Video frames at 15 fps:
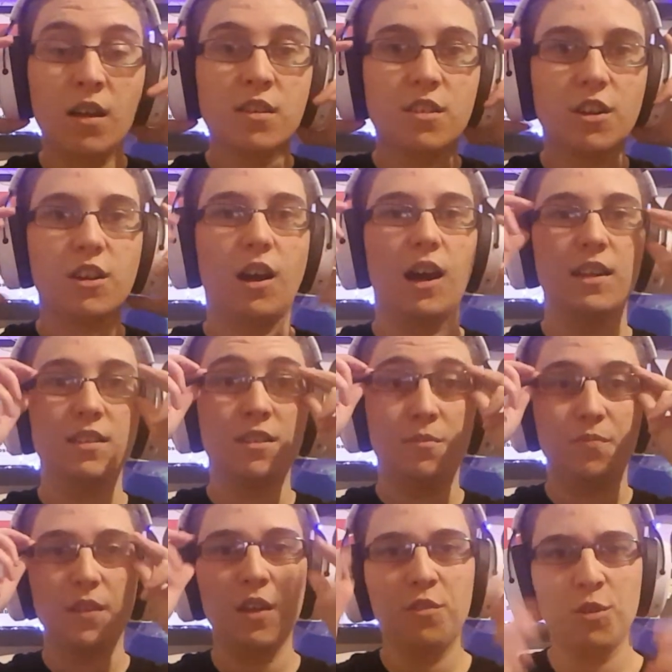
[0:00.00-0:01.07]
So guys,
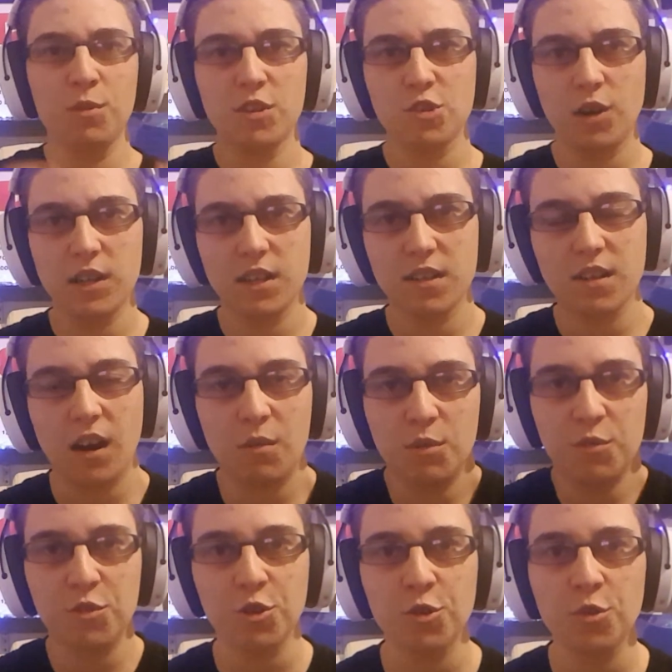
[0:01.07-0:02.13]
if you enjoyed this
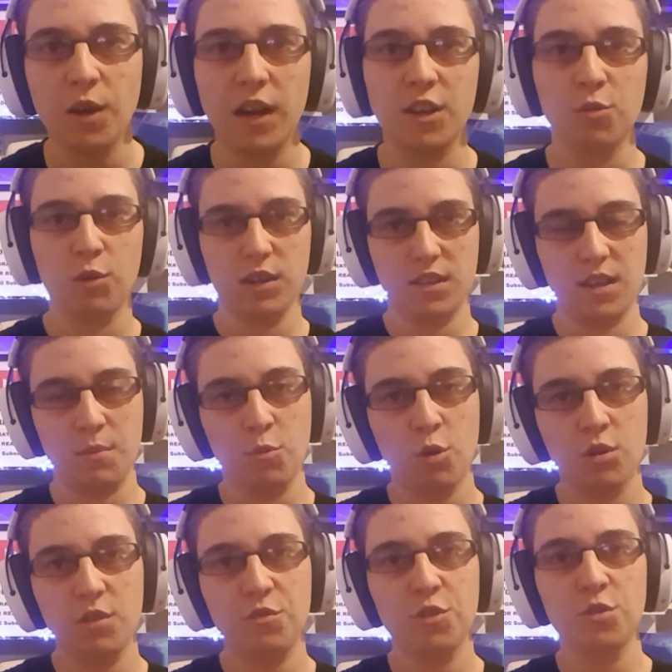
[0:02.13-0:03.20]
review and you want to see more
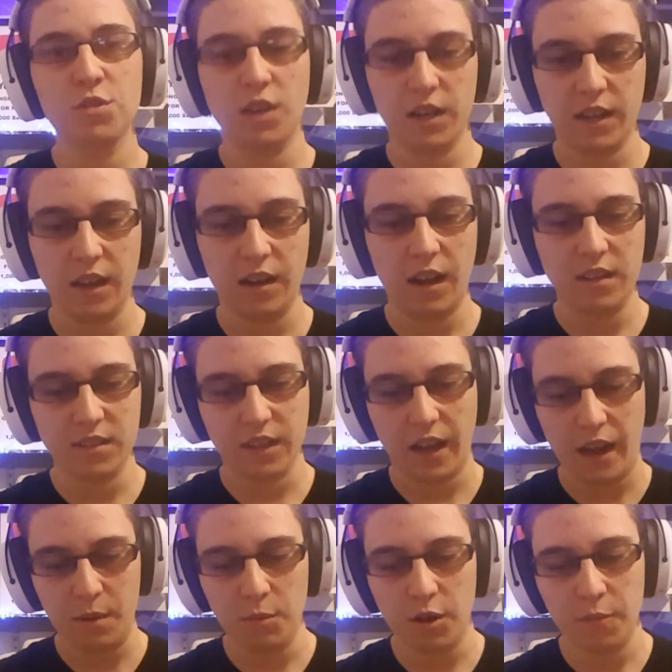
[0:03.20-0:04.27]
reviews, again, as a
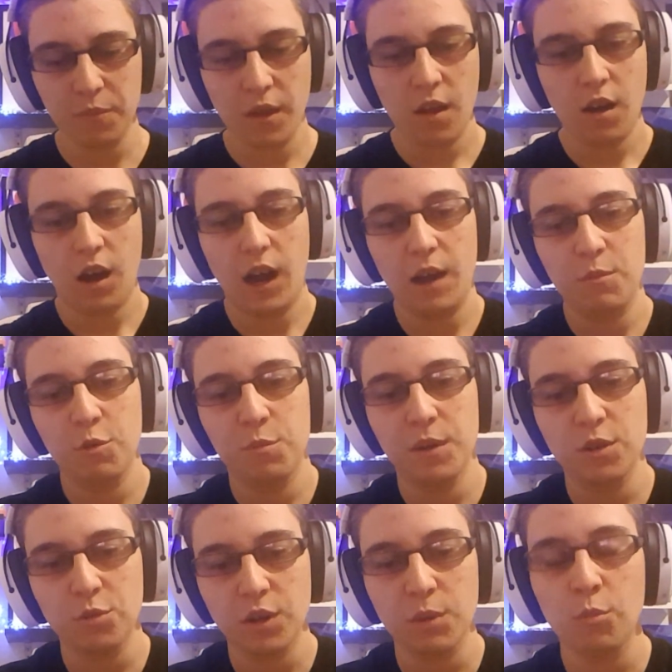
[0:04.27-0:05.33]
gamer, I will be
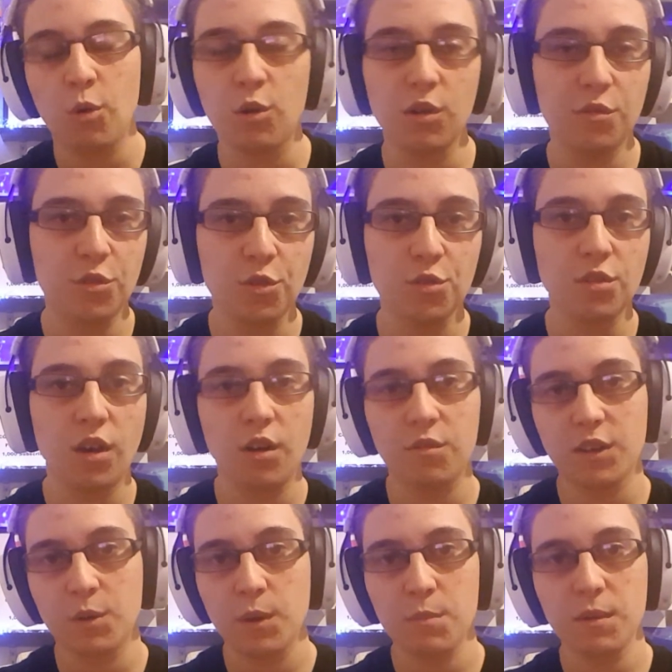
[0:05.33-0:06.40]
doing more reviews of
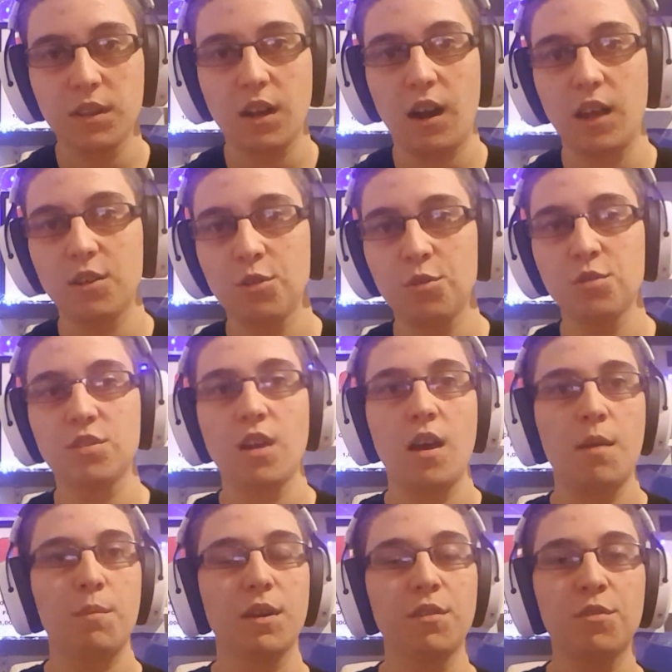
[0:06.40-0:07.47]
equipment that I use,
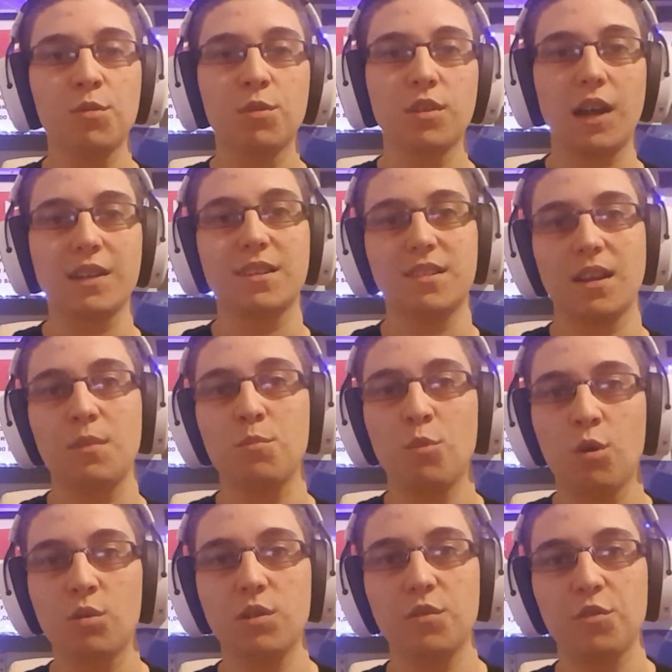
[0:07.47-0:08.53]
but if you would like to see
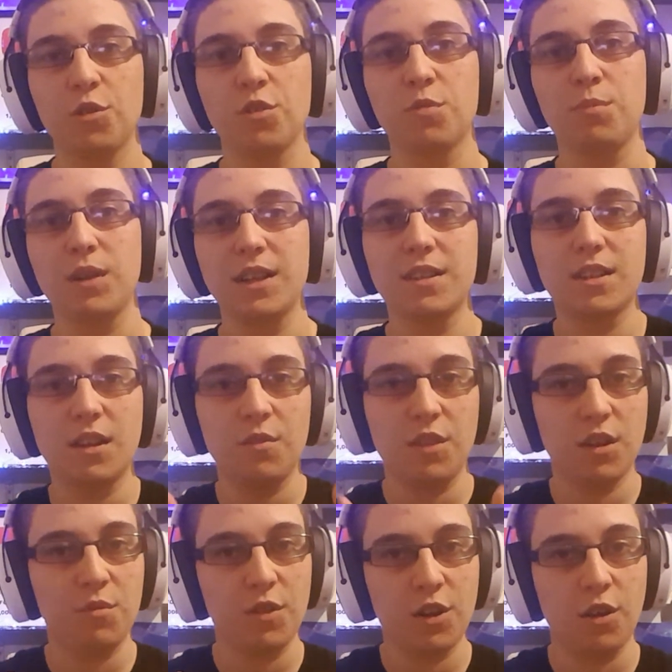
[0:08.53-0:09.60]
more reviews, please give
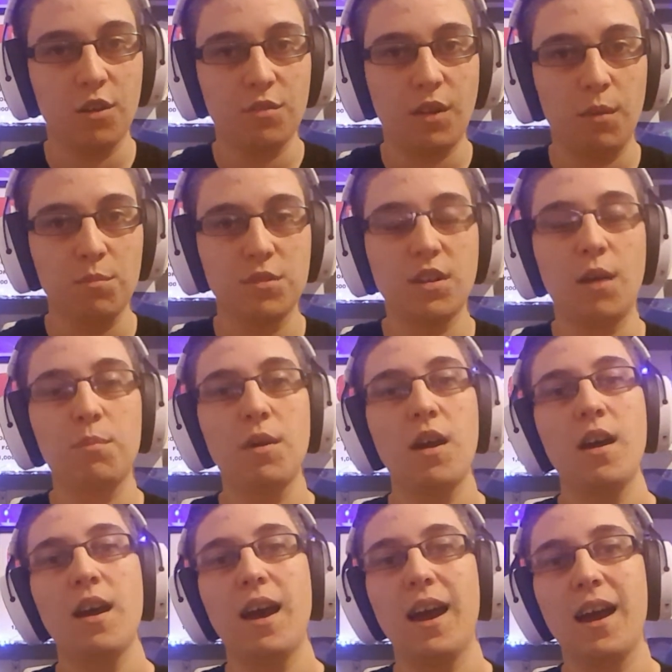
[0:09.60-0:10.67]
this video a thumbs up.
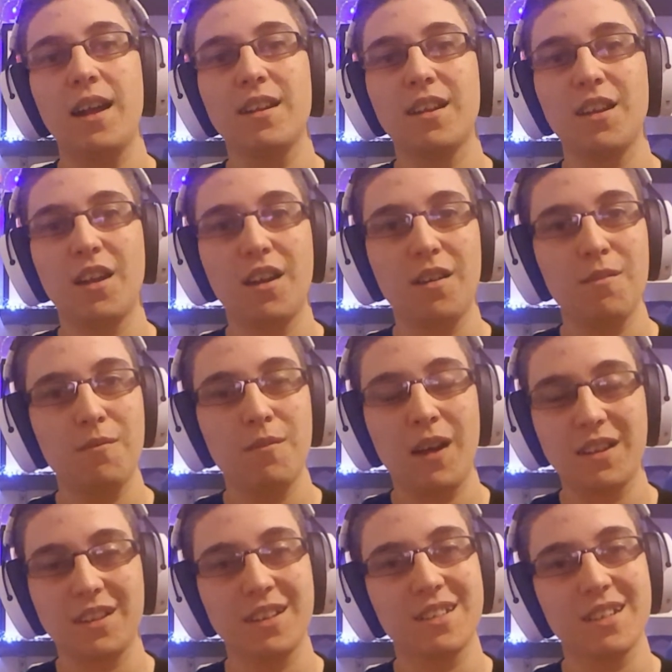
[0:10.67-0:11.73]
And as I